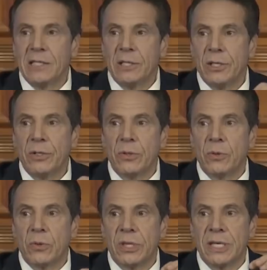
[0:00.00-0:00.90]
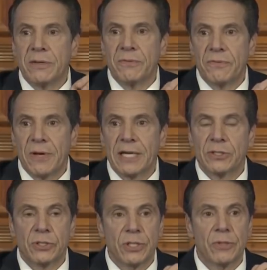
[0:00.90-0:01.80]
you the
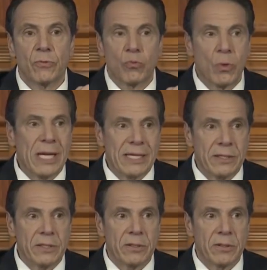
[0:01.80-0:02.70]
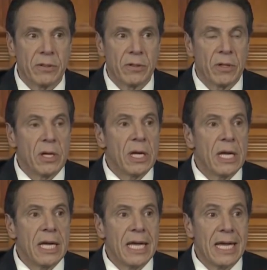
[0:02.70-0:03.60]
infection rate
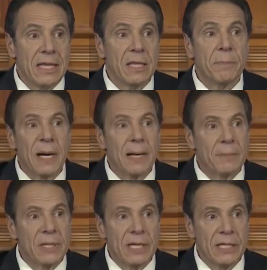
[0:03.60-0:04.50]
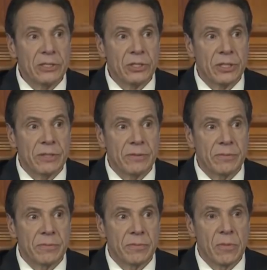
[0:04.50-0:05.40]
in the population,
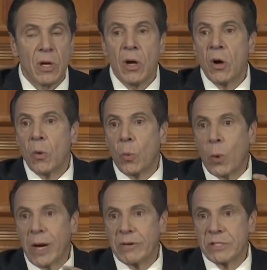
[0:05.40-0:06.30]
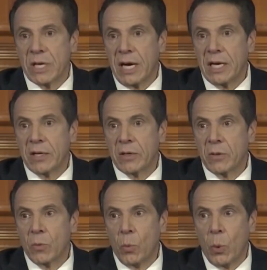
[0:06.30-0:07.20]
where it's
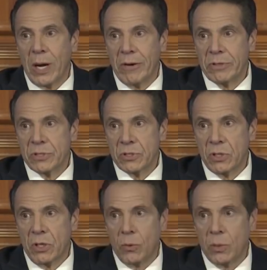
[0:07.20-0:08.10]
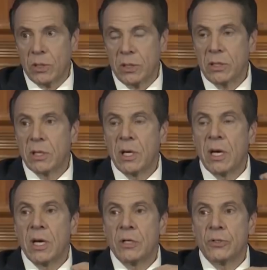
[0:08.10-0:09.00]
higher, where it's lower,
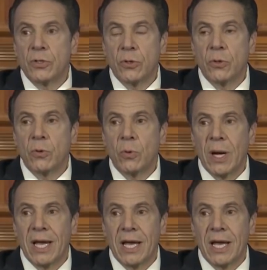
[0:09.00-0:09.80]
to